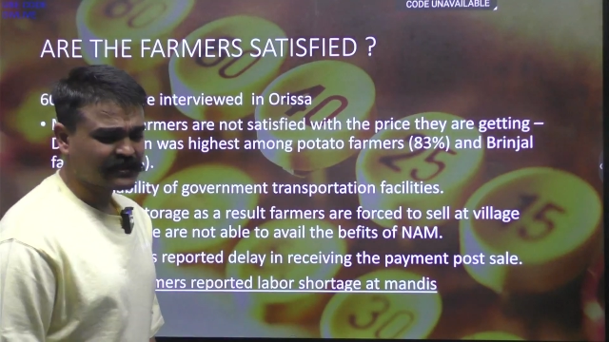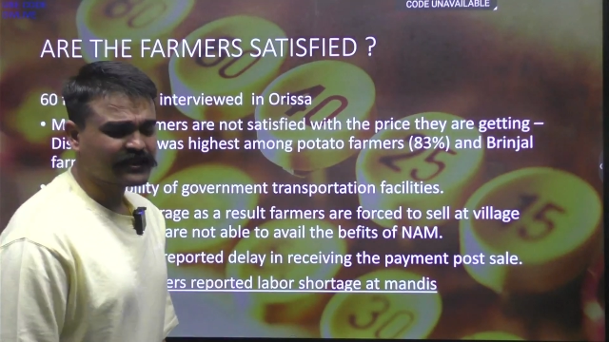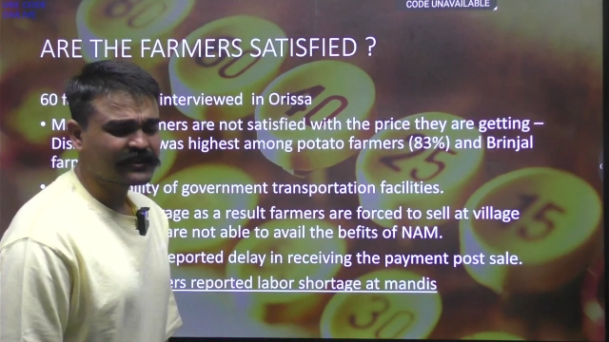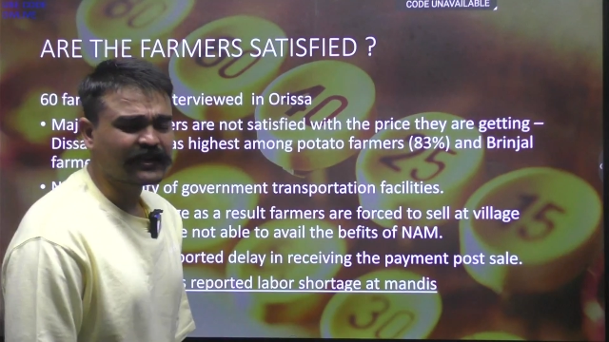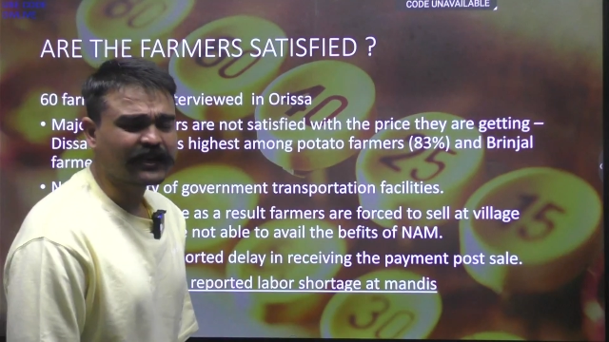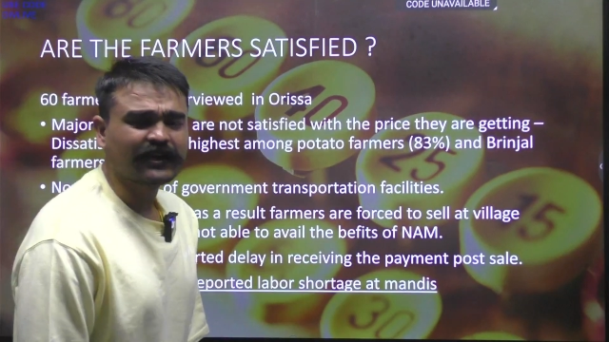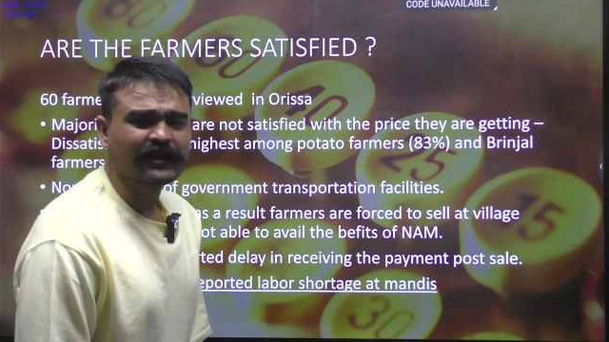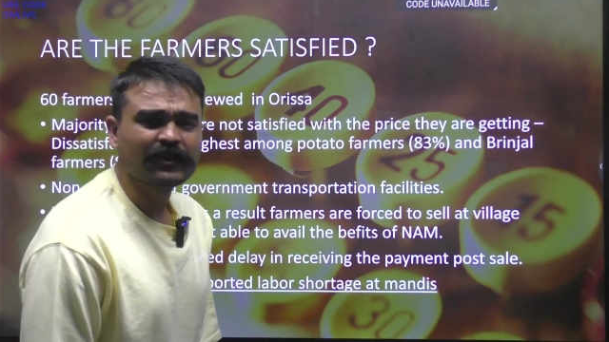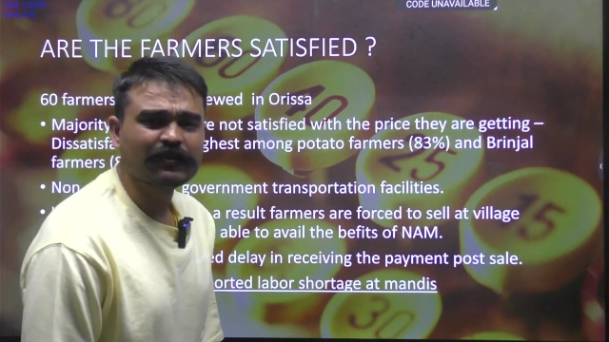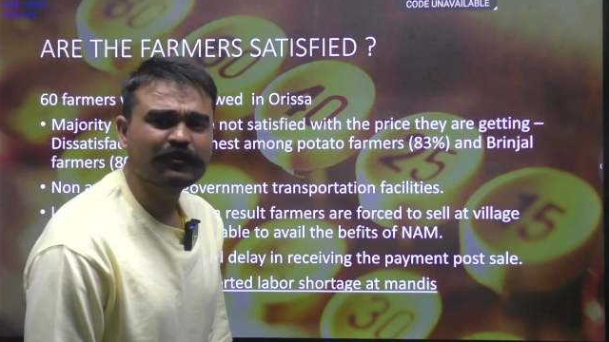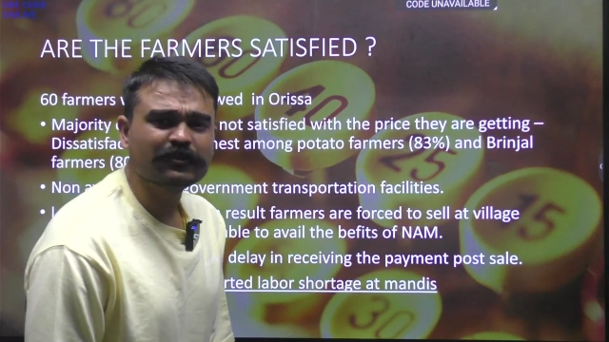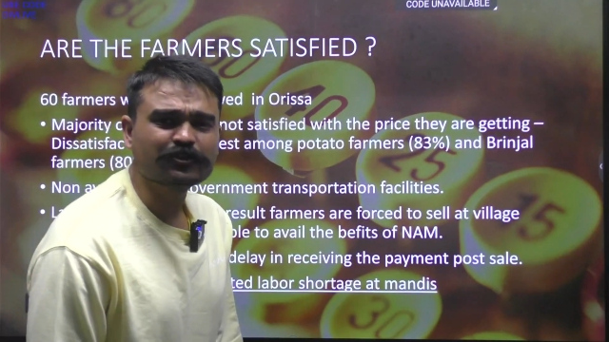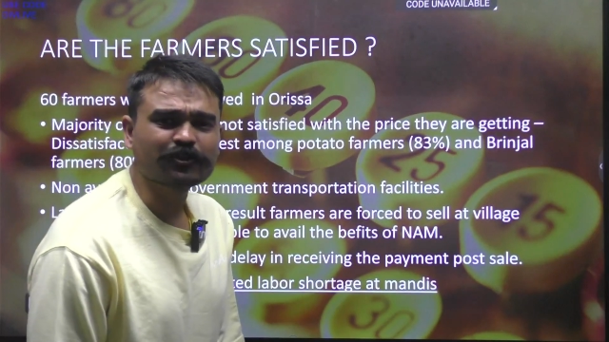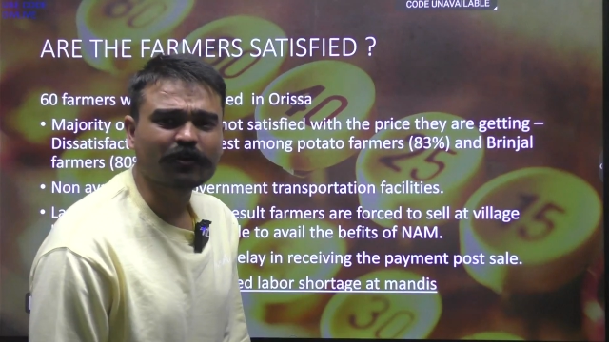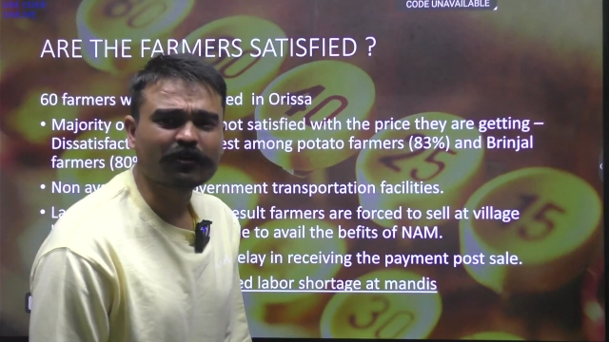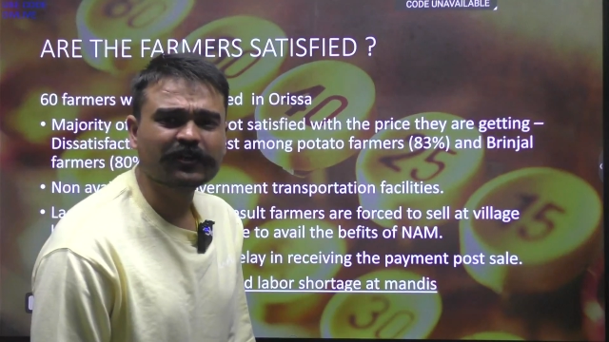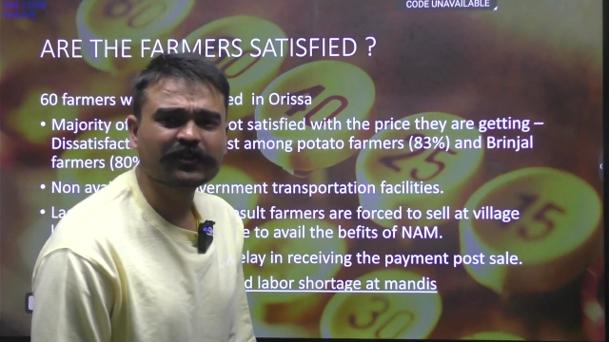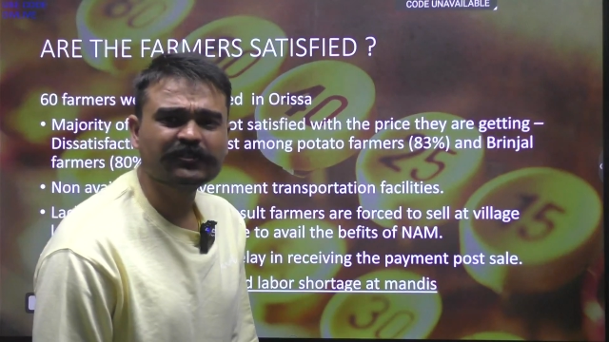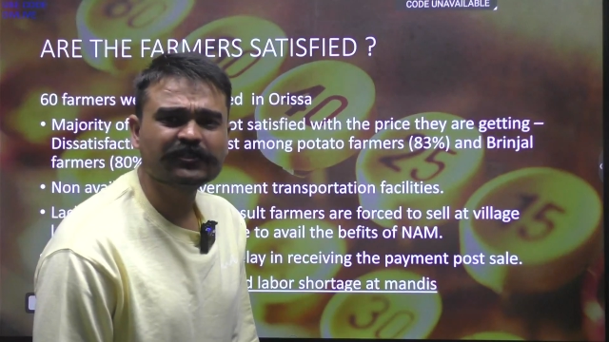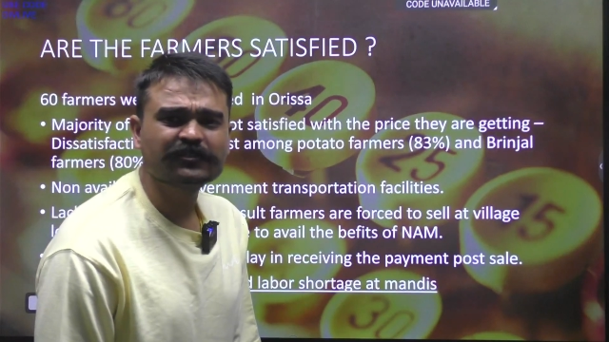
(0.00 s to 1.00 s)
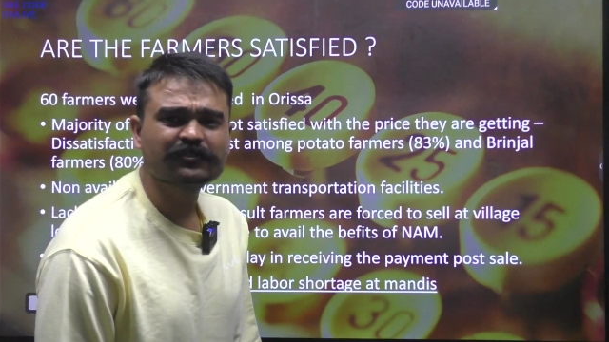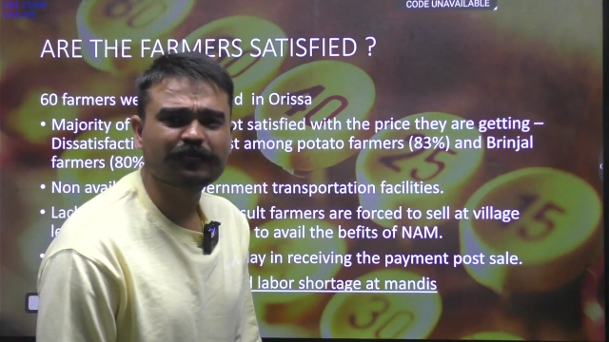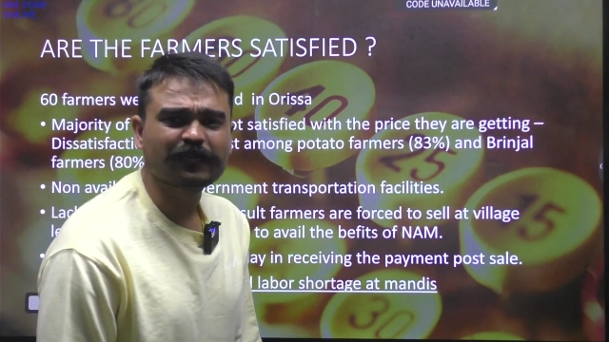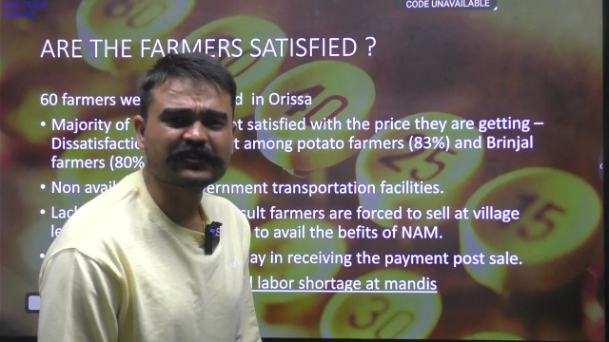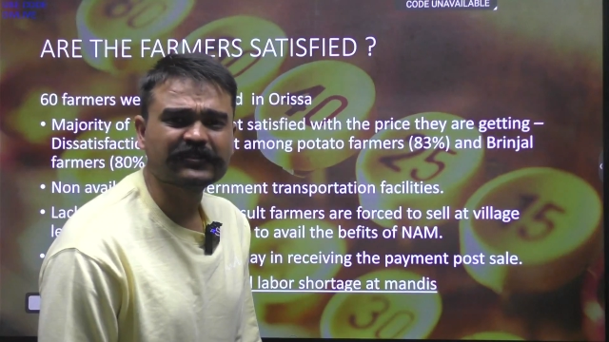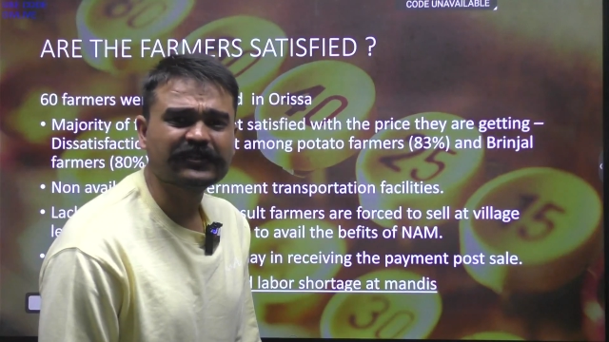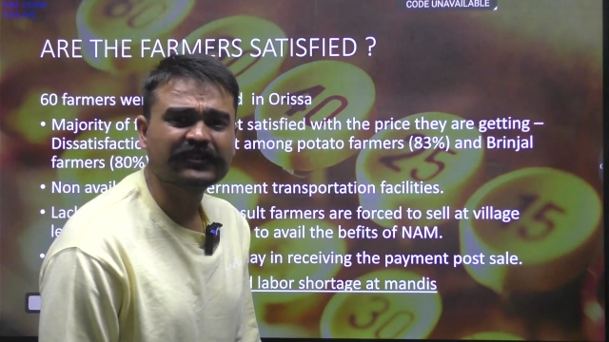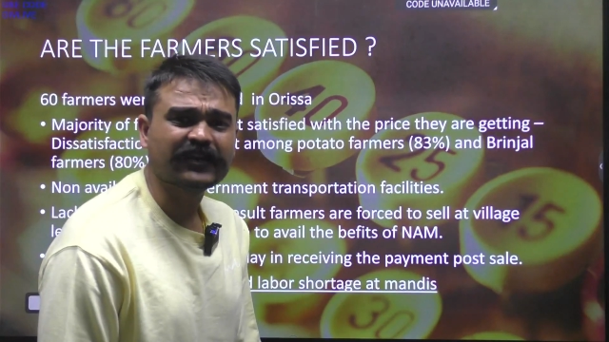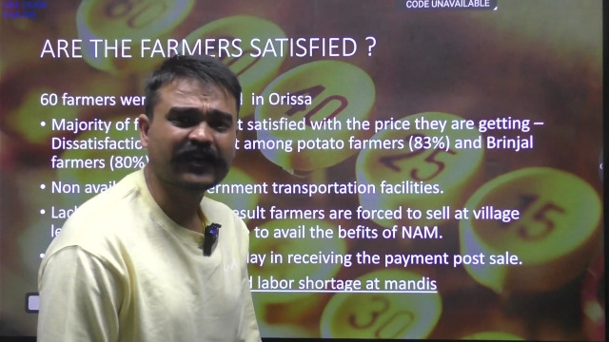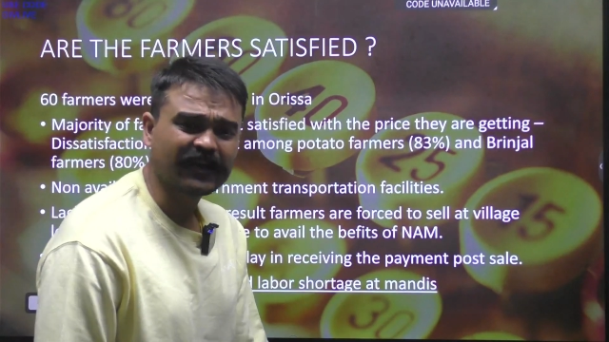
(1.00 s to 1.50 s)
andar that labor shortage is
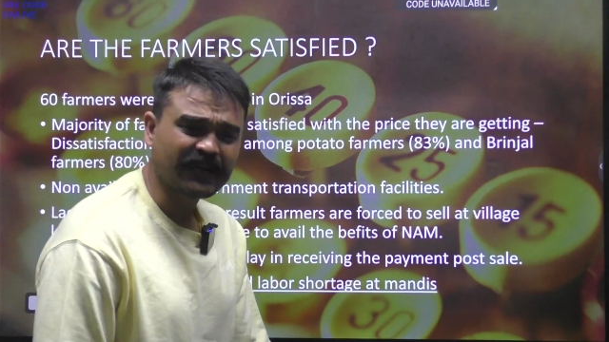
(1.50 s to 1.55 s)
present,